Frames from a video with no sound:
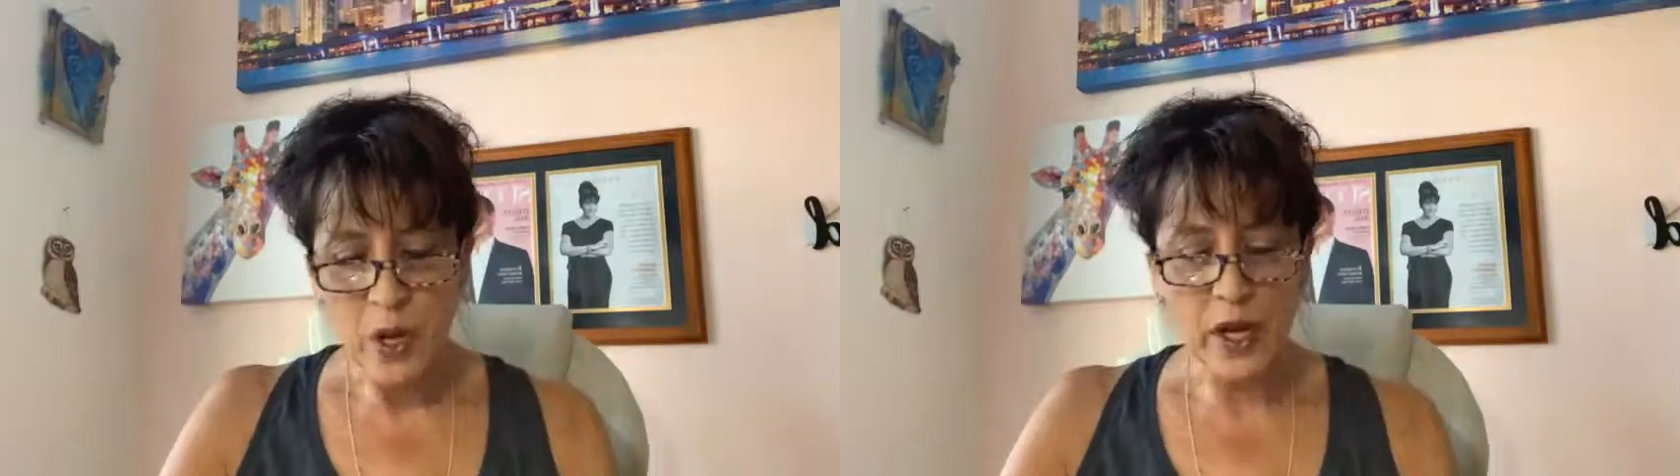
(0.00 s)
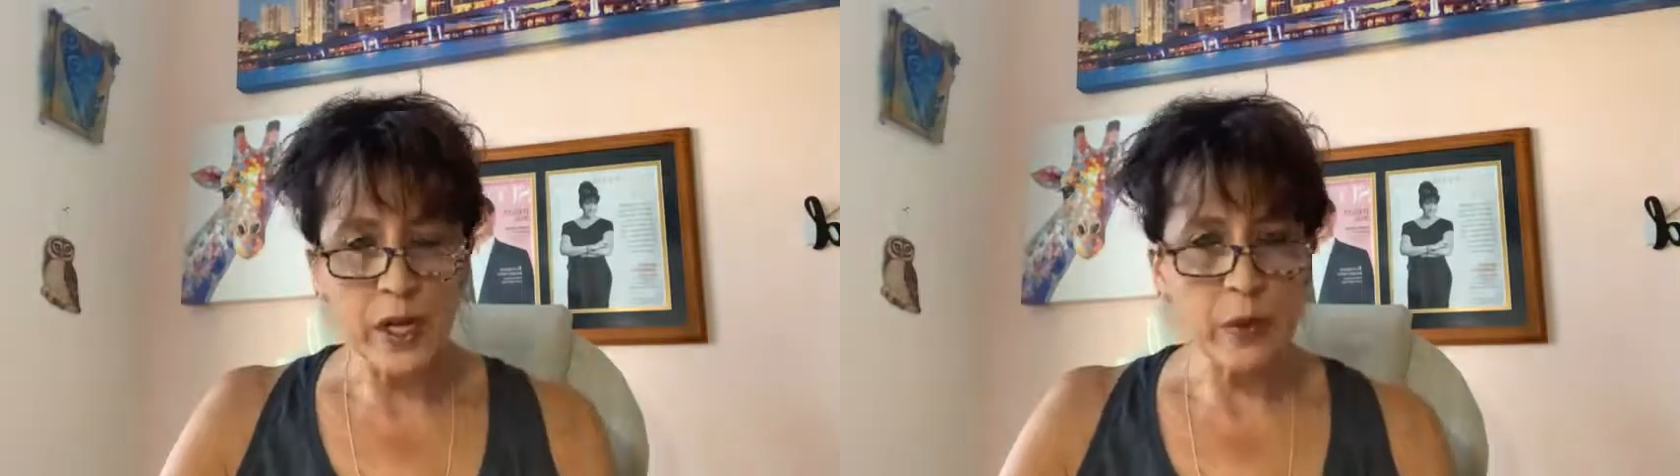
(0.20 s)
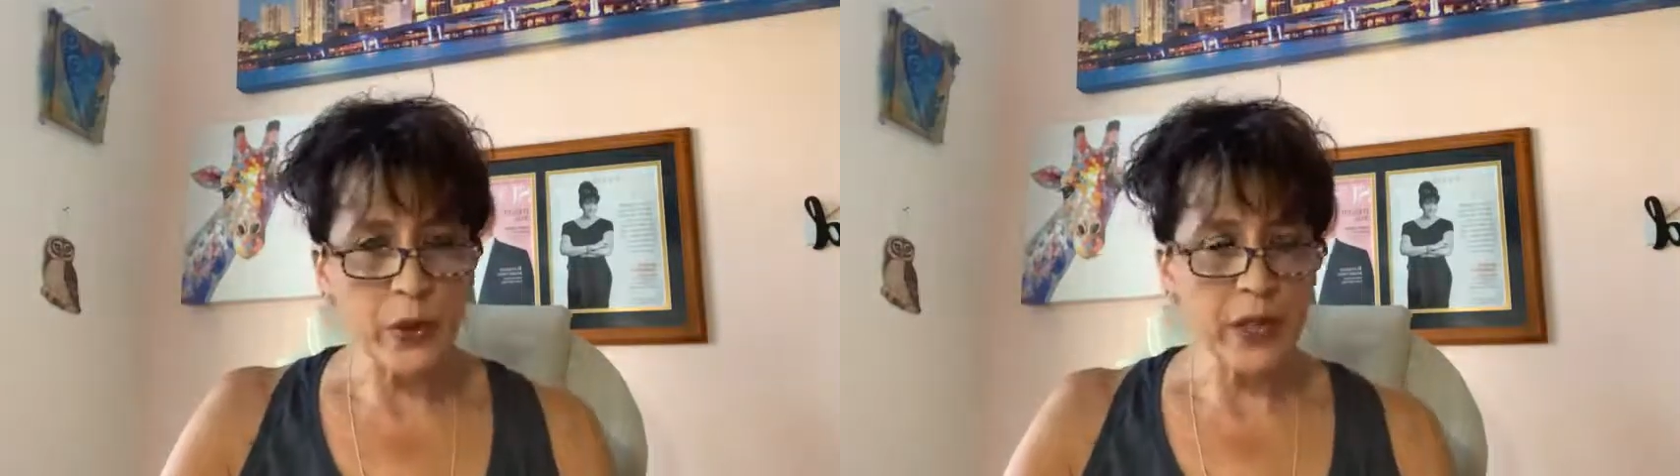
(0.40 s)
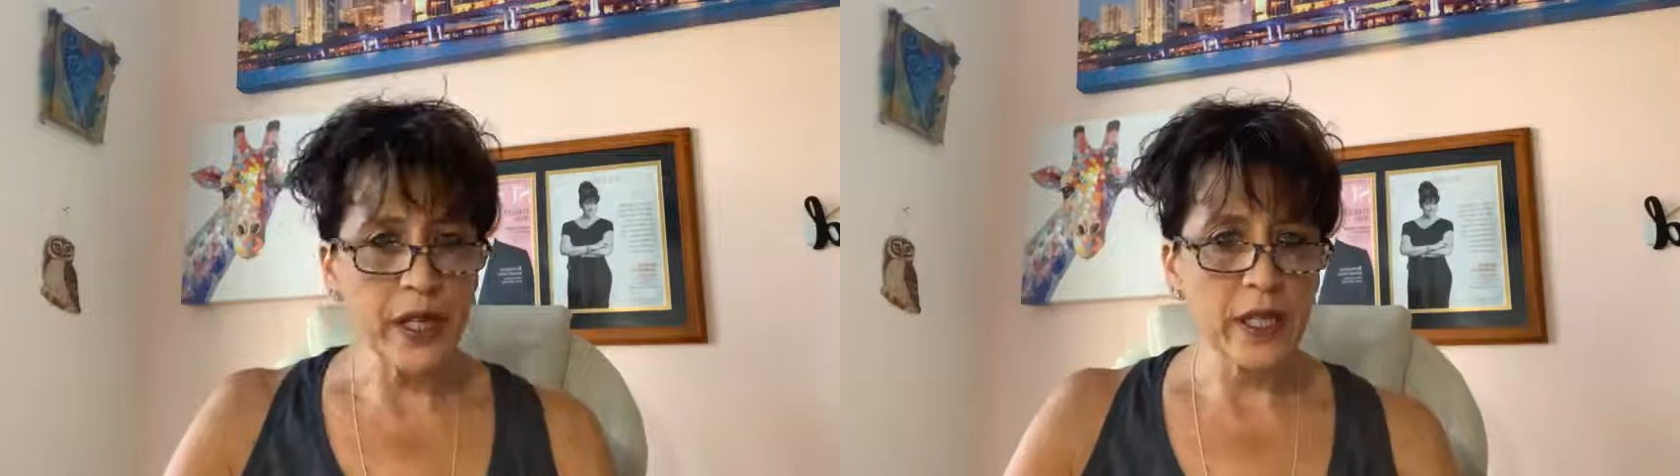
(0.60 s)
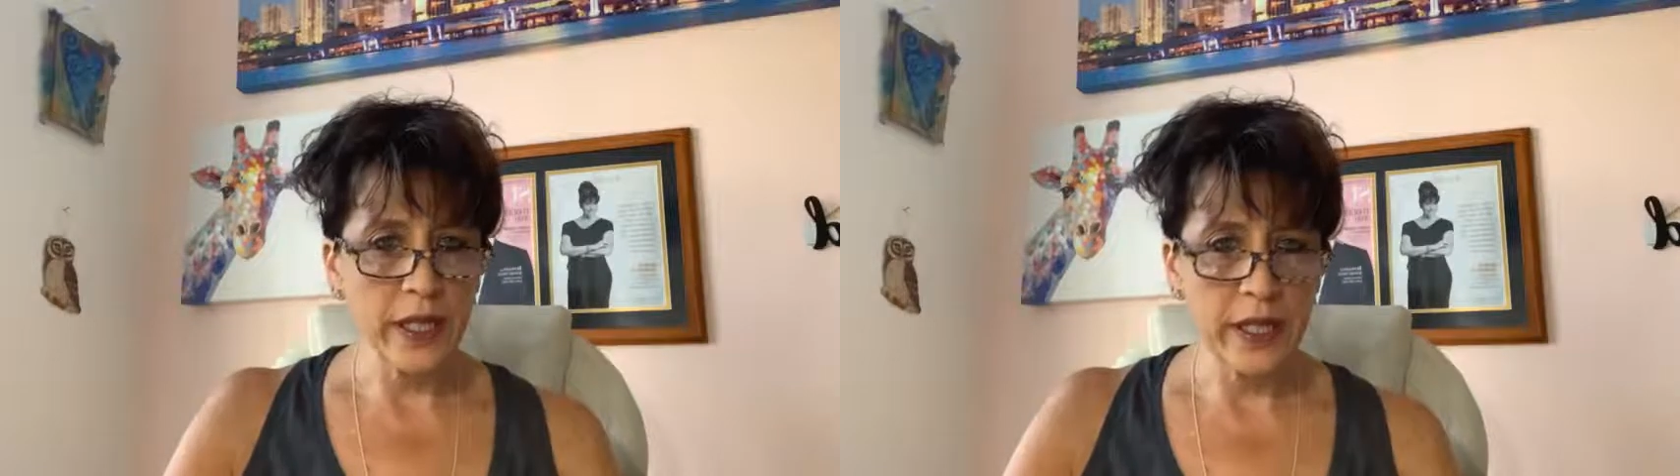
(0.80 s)
Good
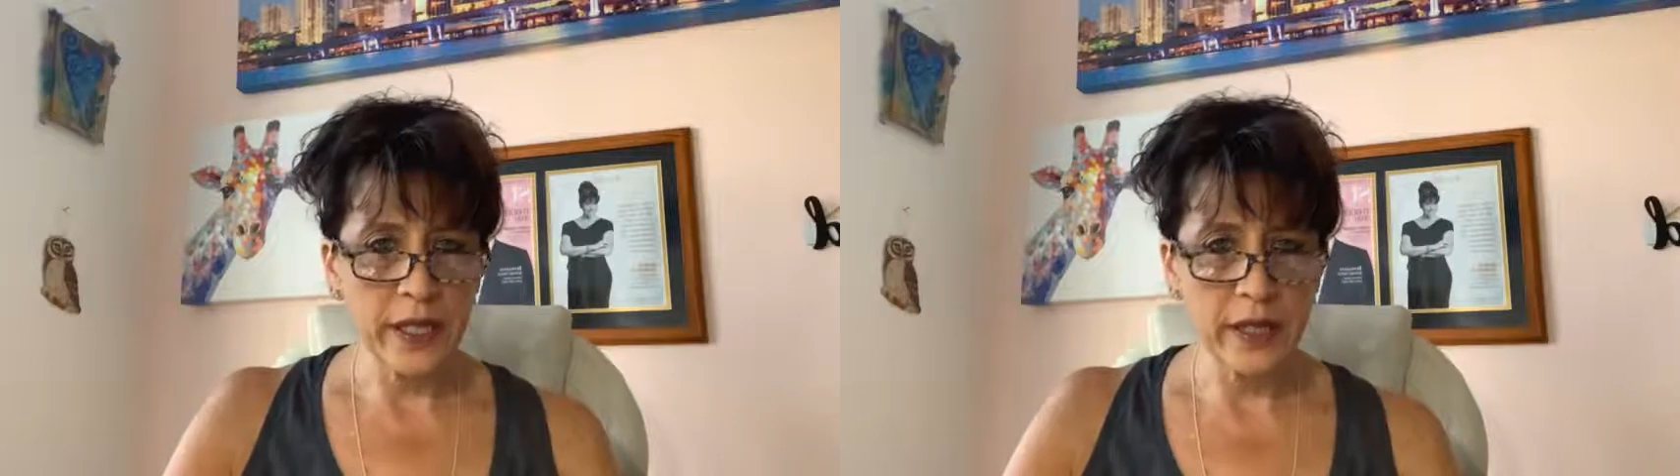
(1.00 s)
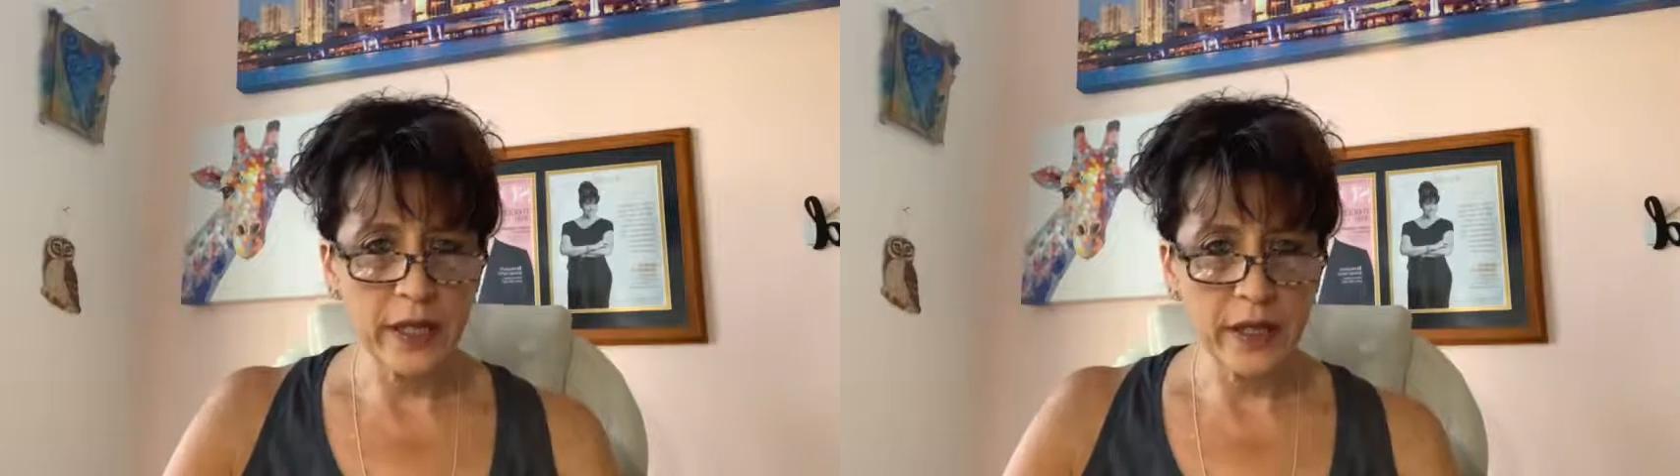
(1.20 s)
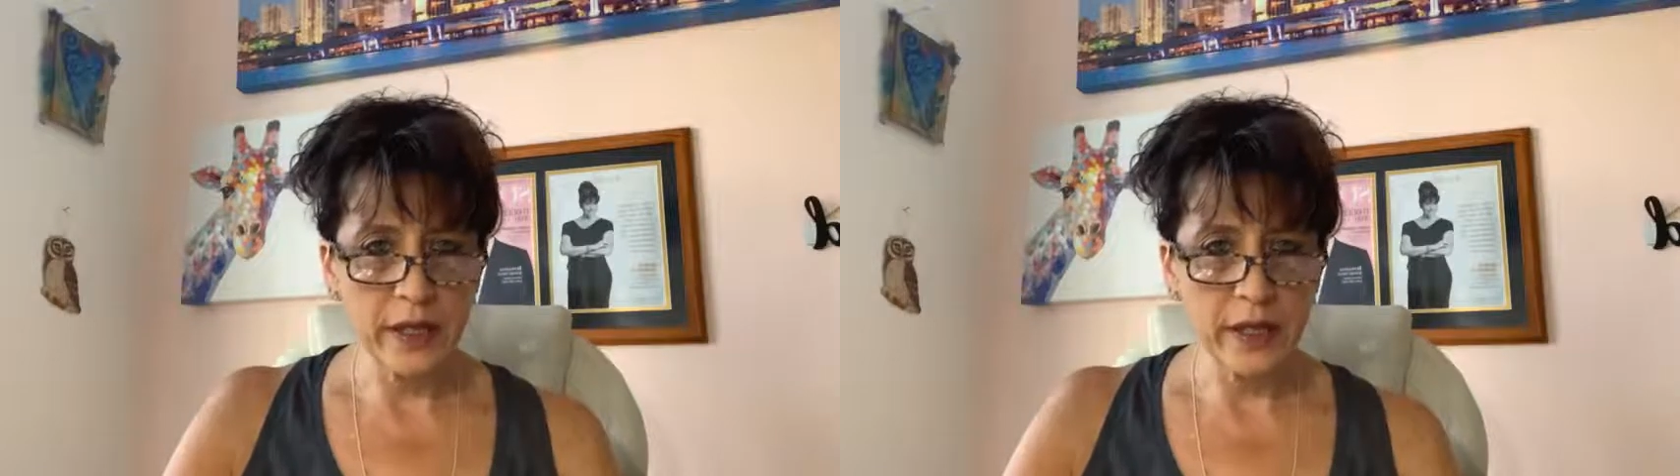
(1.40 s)
morning, Lynn.